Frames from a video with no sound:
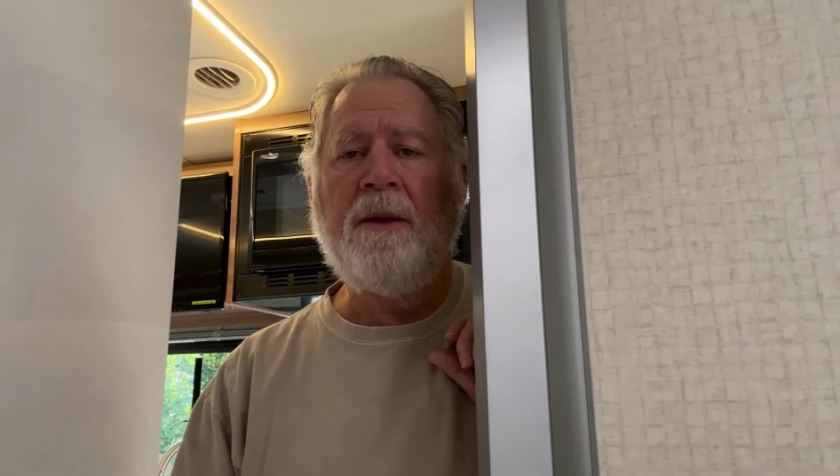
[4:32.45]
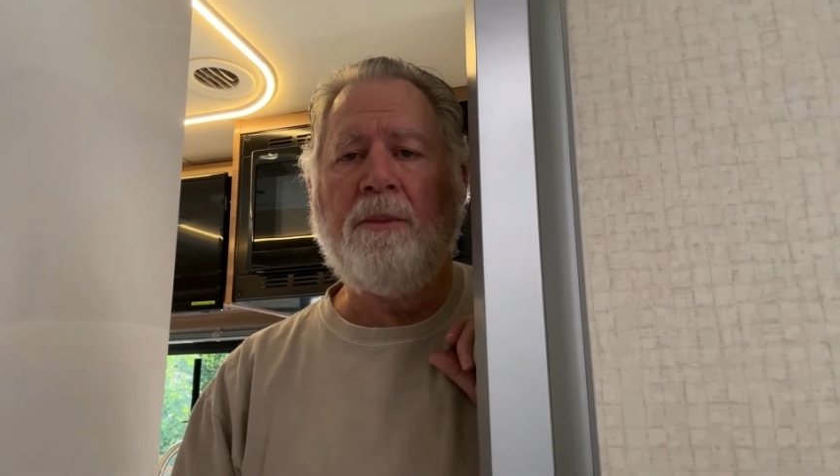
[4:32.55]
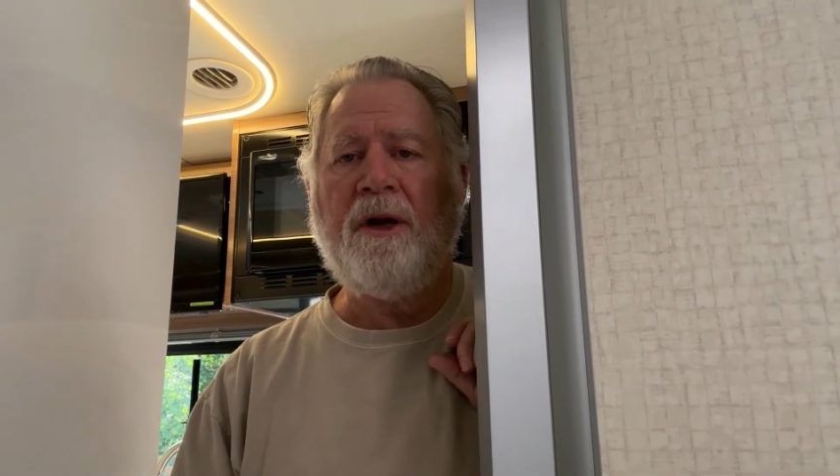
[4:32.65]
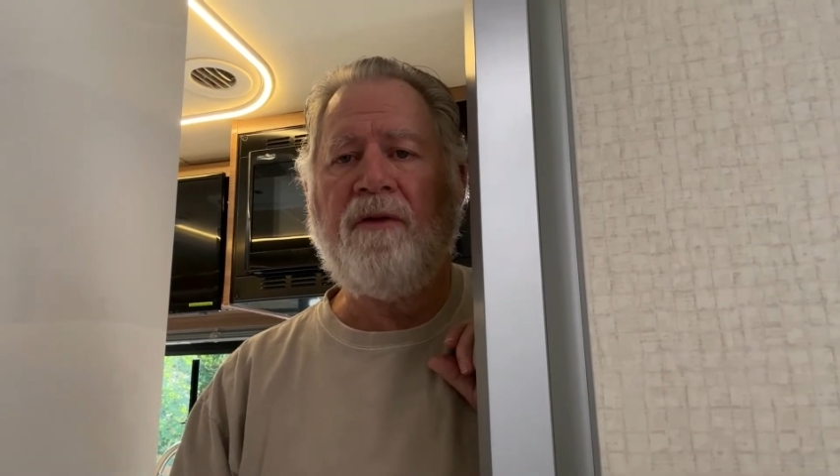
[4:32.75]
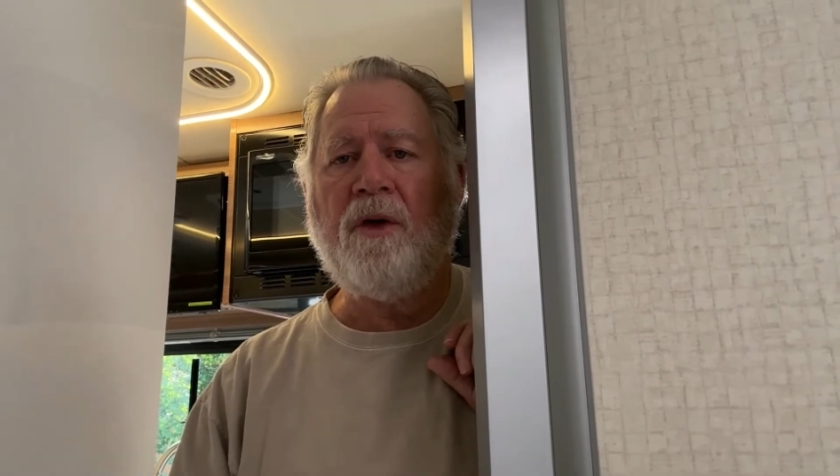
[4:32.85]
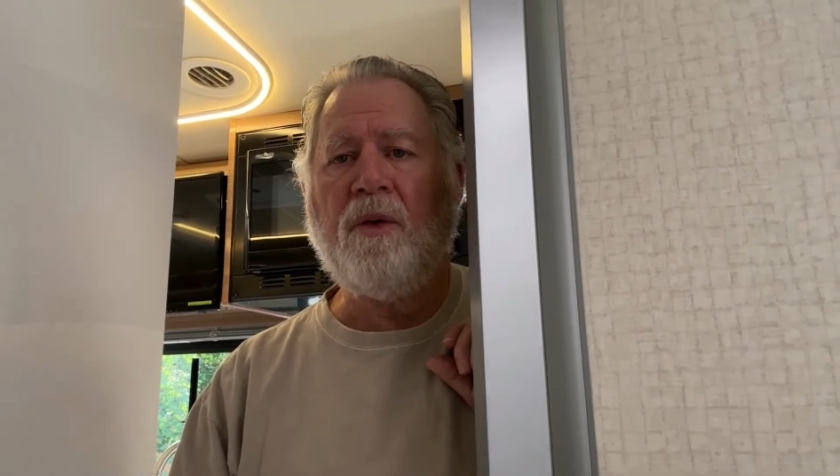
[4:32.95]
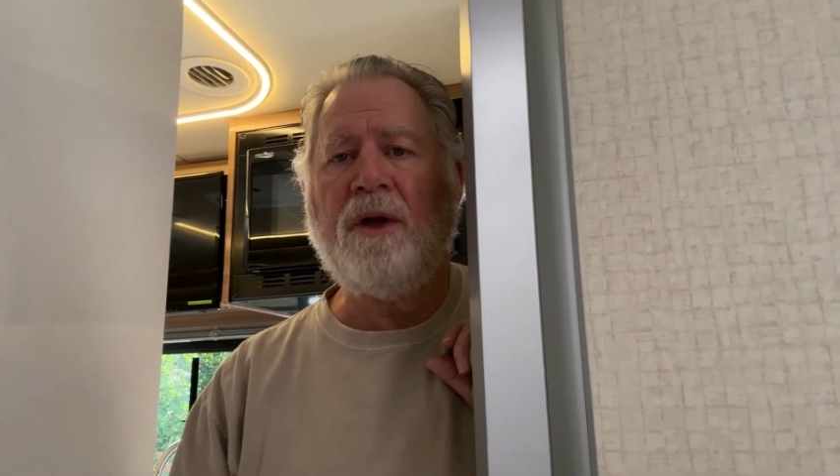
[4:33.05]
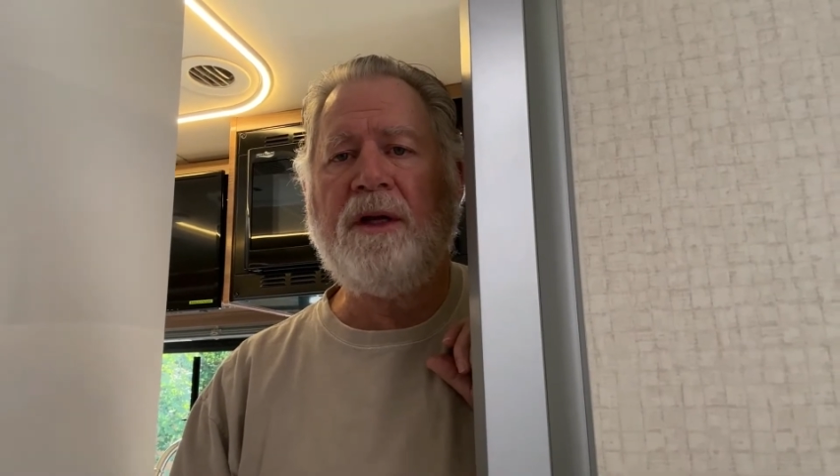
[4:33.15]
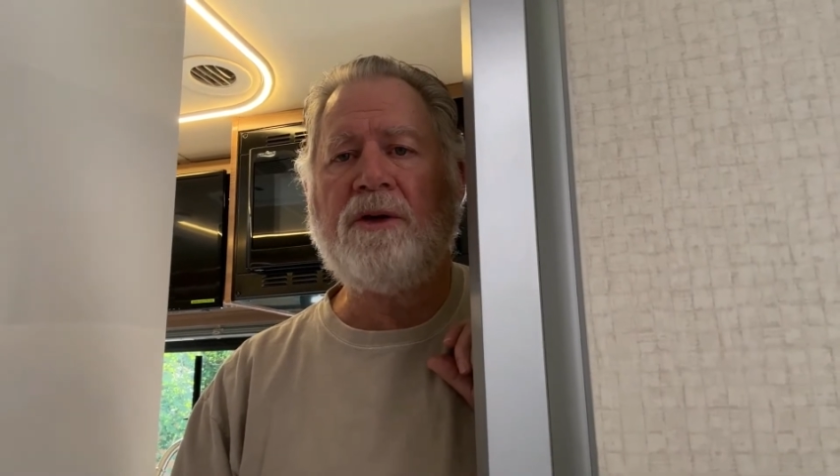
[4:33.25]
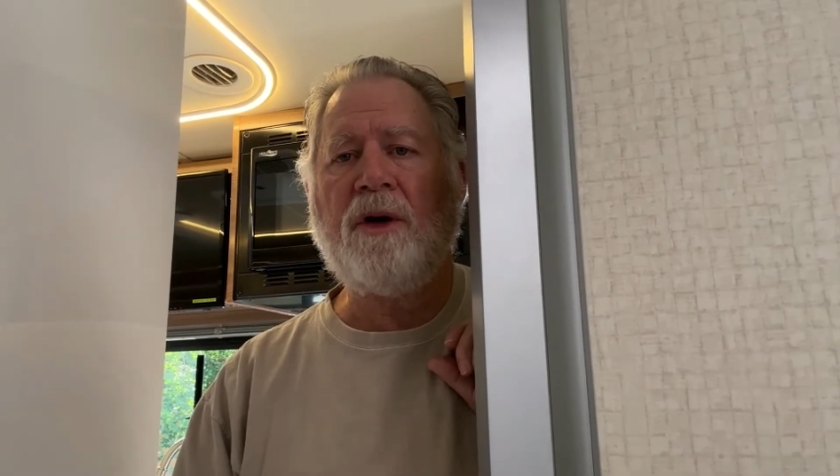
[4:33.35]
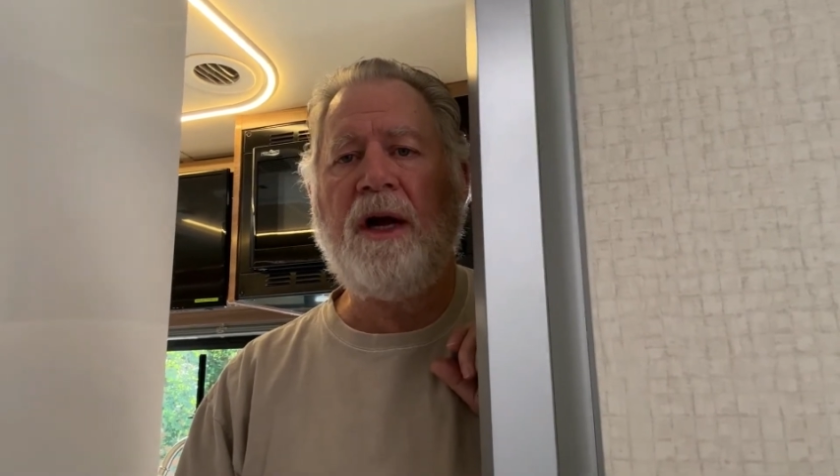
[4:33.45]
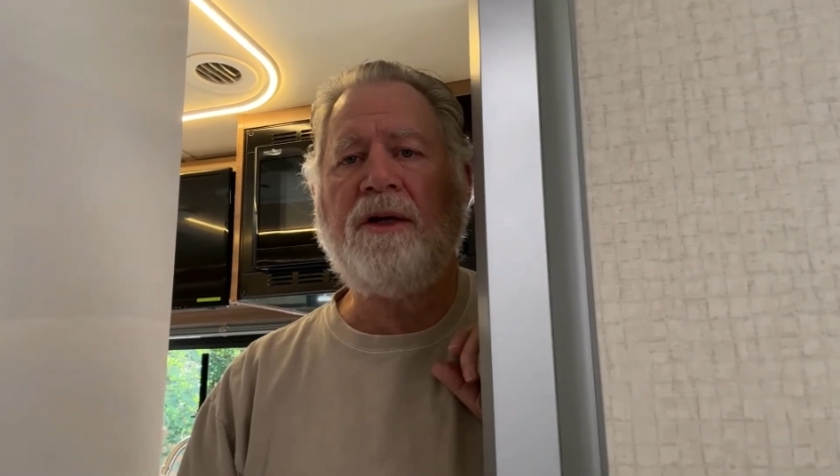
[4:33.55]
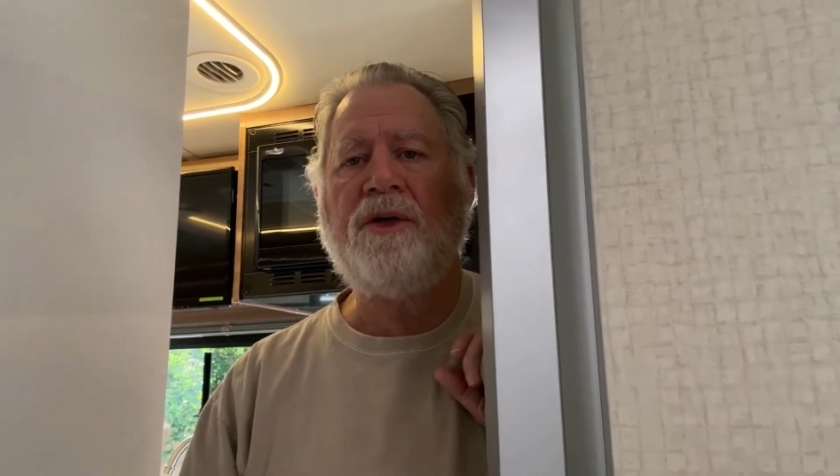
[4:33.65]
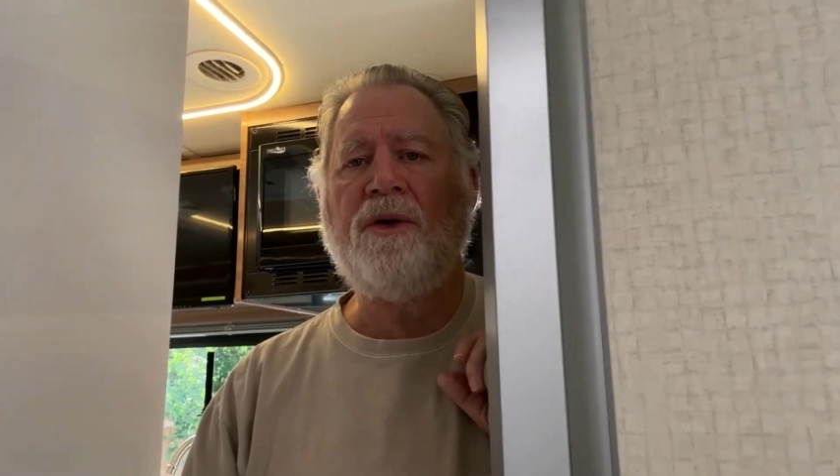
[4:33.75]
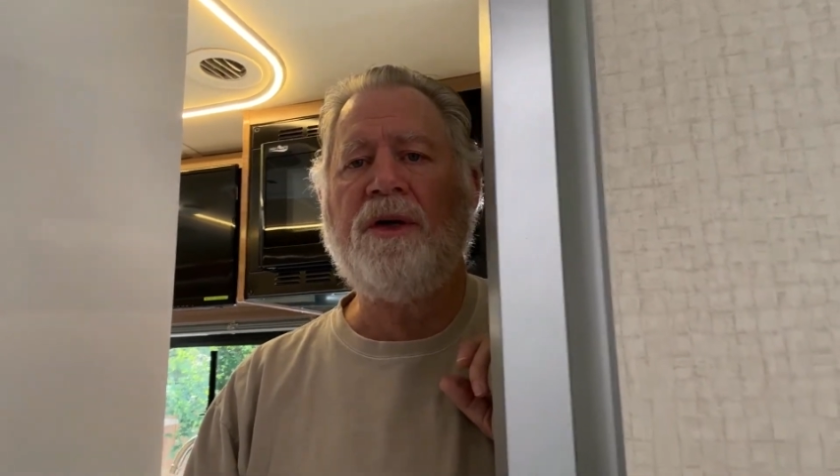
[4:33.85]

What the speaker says: But if you're really trying to